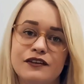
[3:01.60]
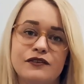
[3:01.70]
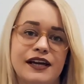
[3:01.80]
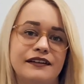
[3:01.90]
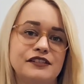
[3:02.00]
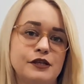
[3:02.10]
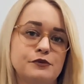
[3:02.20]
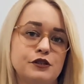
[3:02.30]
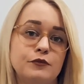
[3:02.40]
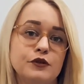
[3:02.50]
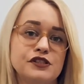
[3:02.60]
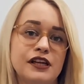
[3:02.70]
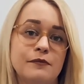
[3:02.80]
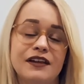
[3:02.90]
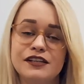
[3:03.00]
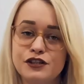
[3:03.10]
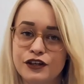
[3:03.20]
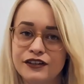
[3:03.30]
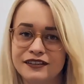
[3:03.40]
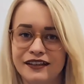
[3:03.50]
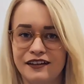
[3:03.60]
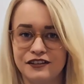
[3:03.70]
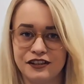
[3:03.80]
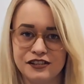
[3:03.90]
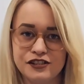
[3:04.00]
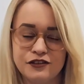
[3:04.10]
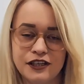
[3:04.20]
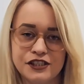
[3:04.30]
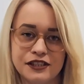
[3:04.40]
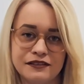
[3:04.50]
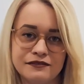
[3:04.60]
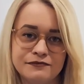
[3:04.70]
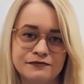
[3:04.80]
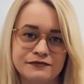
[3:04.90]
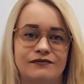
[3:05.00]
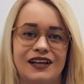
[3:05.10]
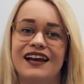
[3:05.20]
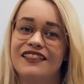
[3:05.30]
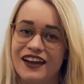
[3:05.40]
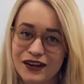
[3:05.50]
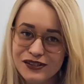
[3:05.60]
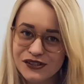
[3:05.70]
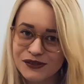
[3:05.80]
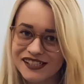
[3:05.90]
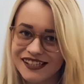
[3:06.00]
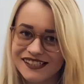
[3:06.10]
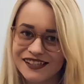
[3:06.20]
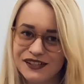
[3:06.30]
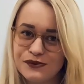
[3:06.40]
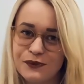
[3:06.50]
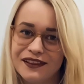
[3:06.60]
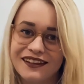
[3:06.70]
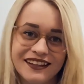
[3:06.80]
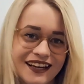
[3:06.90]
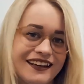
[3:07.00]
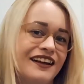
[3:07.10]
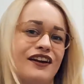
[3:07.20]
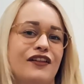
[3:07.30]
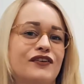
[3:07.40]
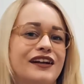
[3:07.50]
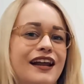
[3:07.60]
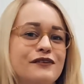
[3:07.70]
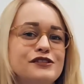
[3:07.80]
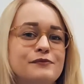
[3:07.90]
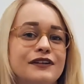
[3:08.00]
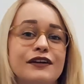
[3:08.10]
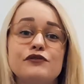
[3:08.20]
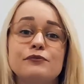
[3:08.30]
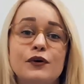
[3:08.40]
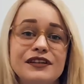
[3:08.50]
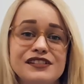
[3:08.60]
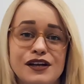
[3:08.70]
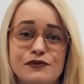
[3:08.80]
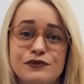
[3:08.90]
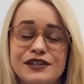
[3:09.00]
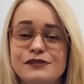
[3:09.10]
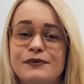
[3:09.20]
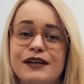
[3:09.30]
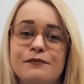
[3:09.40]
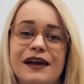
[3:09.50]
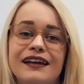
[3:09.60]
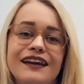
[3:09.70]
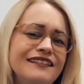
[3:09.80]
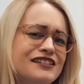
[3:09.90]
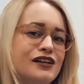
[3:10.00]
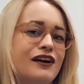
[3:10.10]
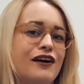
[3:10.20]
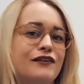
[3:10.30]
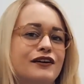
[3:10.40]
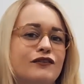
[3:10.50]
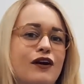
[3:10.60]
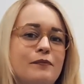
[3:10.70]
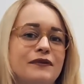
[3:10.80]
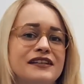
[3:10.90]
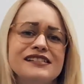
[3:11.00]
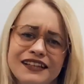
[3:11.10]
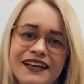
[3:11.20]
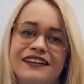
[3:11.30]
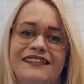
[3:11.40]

the Grand Egyptian Museum that is currently under construction. They also teased us with yet another announcement of more discoveries being made at the Saqqara Necropolis later